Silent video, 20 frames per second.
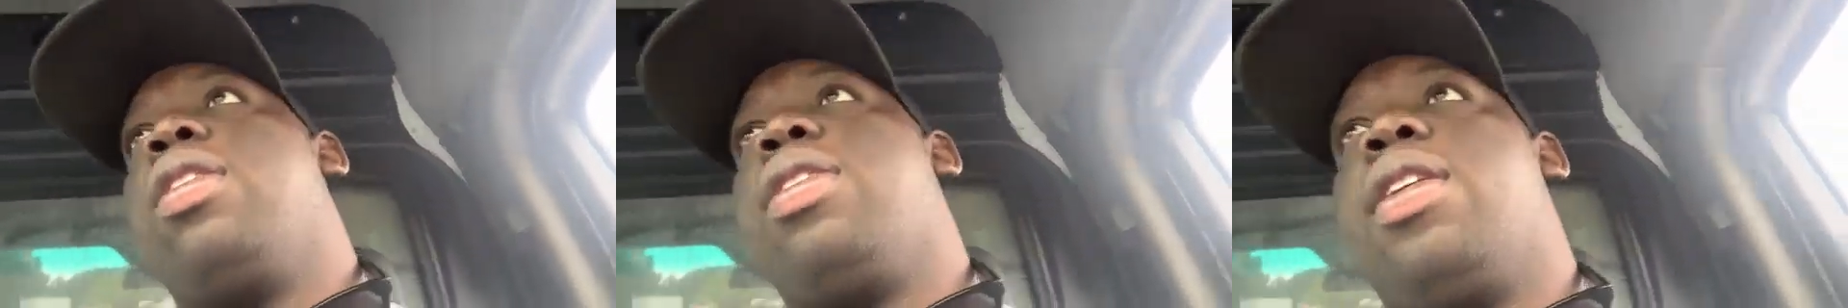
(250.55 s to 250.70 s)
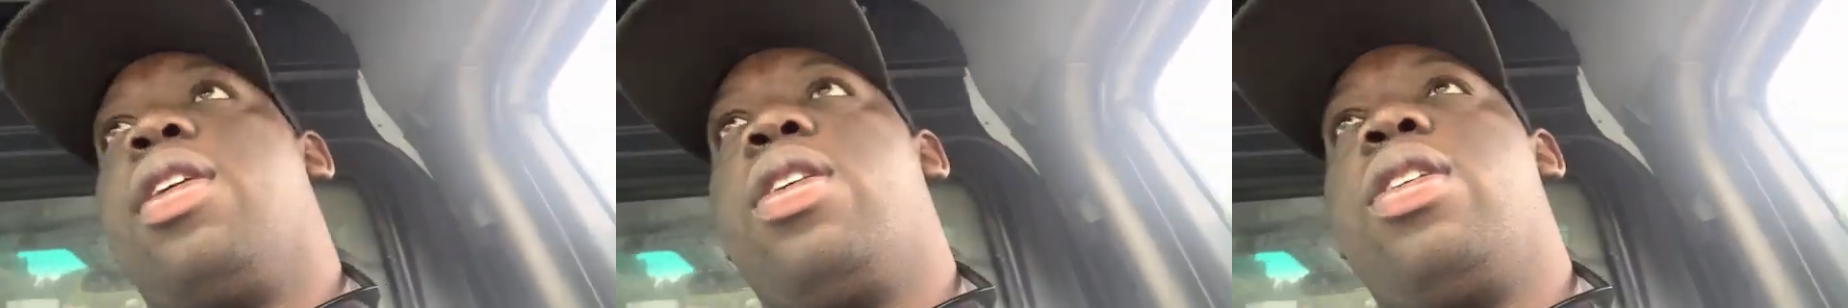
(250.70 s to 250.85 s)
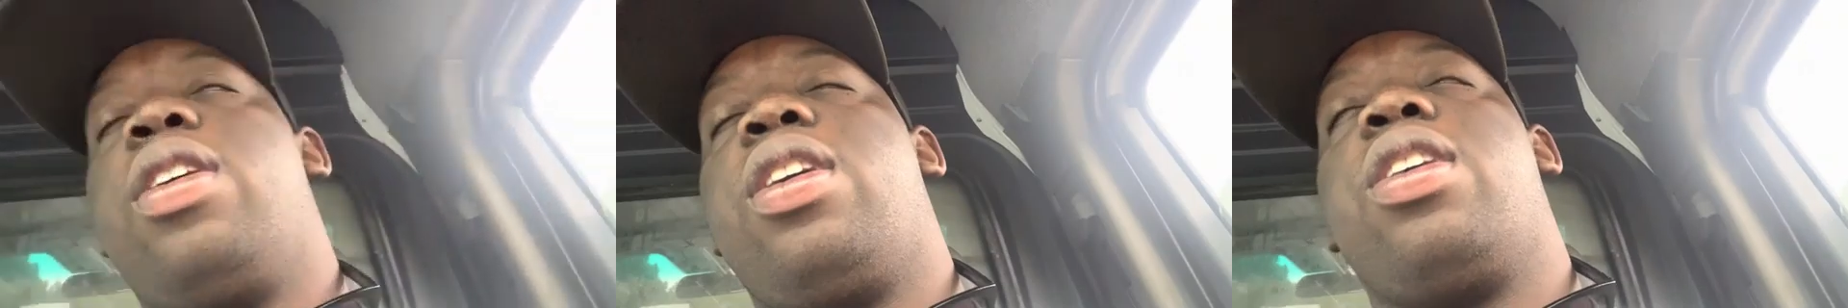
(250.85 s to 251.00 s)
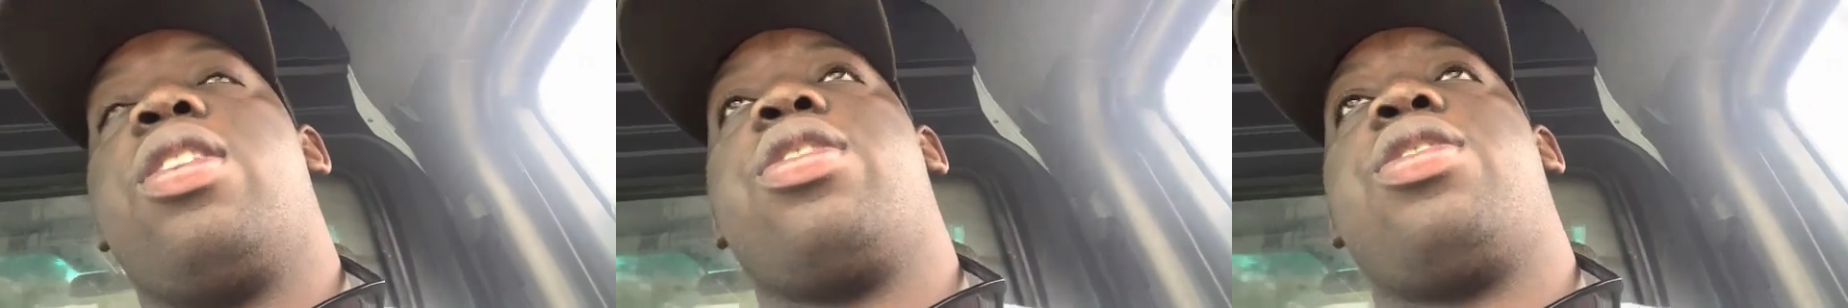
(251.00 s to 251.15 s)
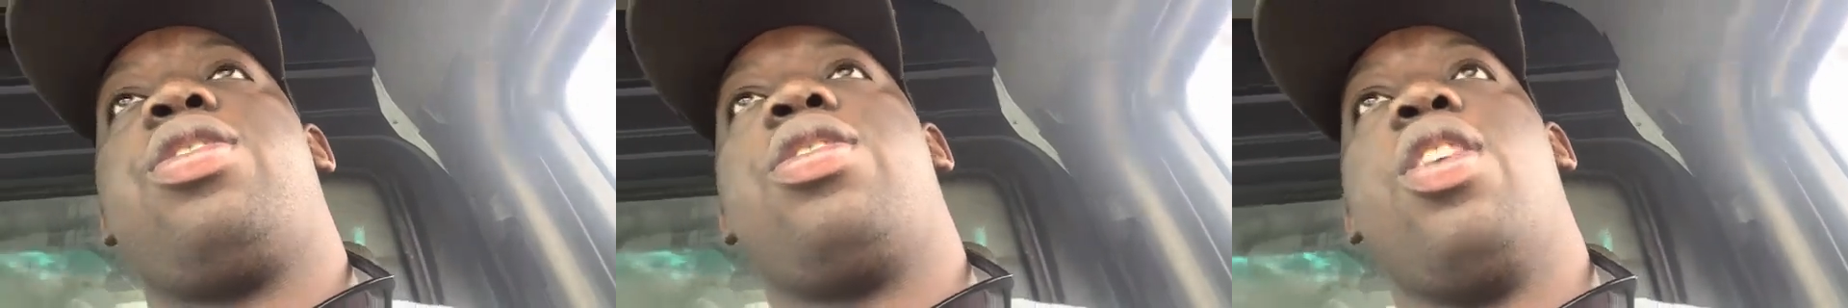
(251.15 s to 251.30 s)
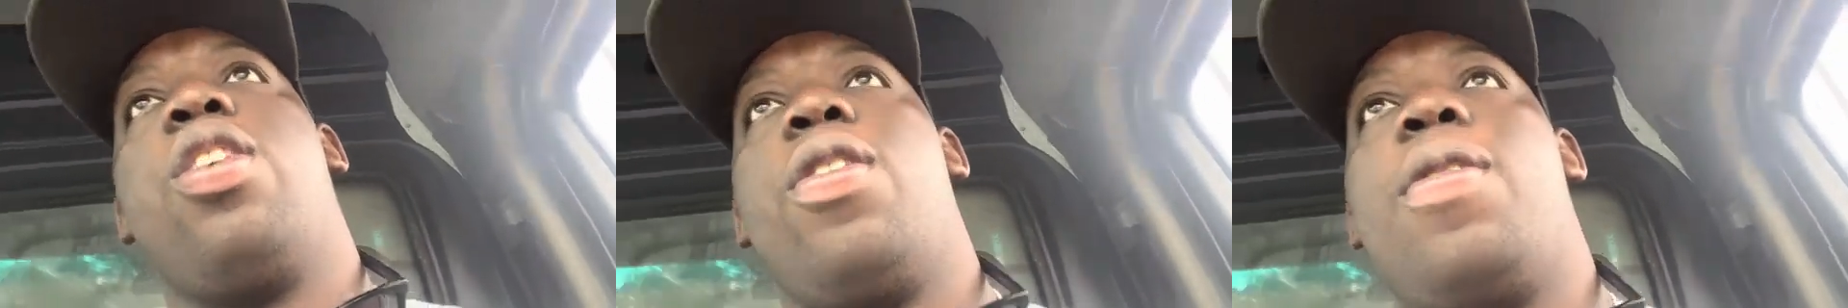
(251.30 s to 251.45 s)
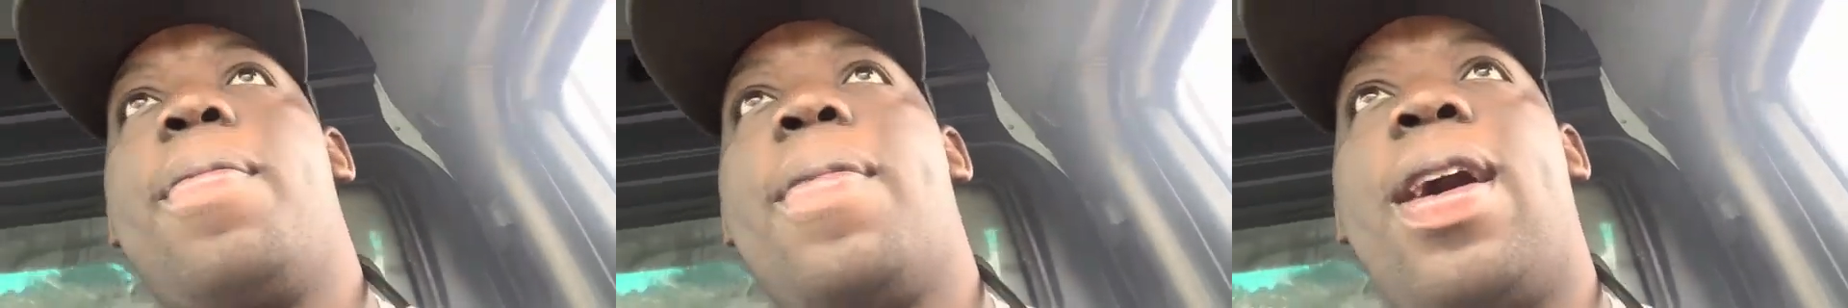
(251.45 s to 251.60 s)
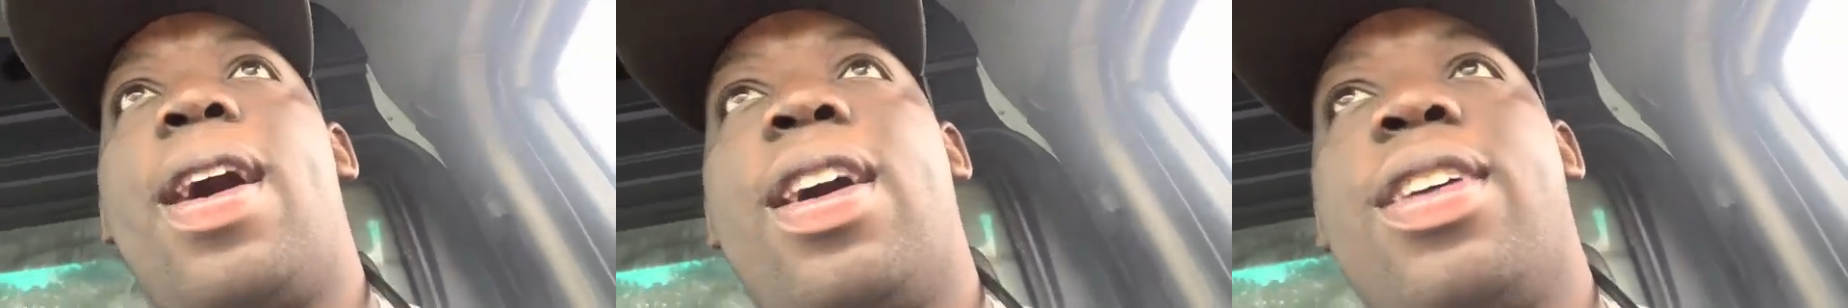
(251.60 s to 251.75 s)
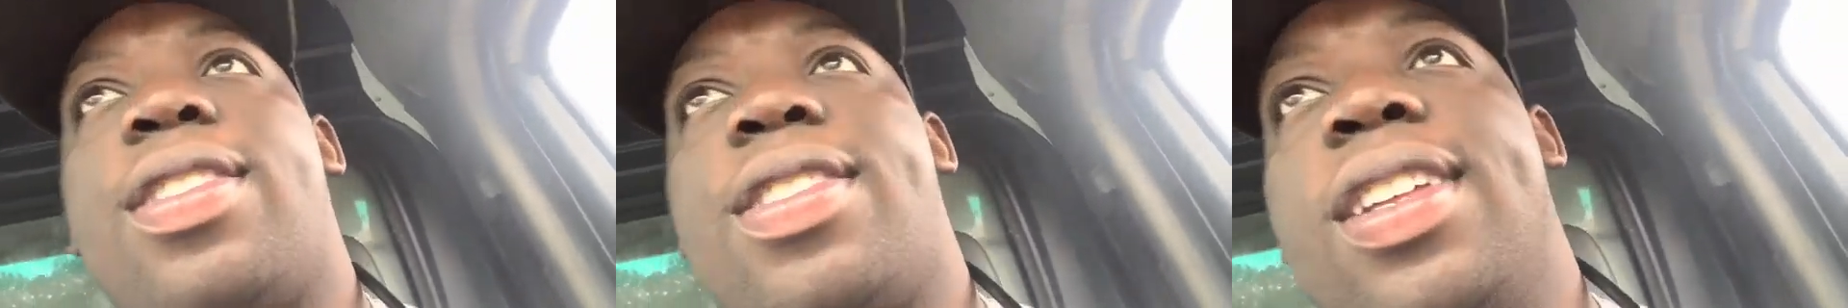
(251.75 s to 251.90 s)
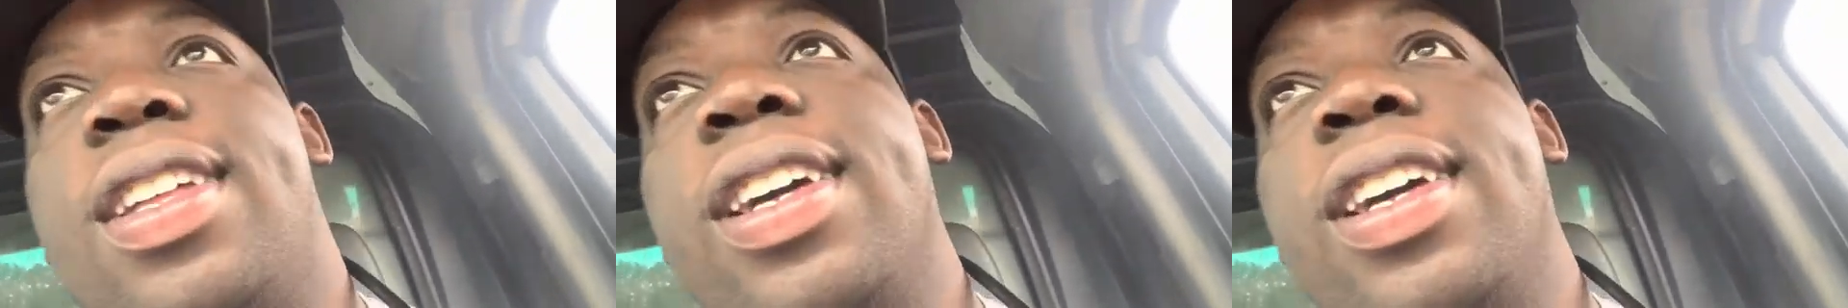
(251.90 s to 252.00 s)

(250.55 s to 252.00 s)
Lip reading: or so miles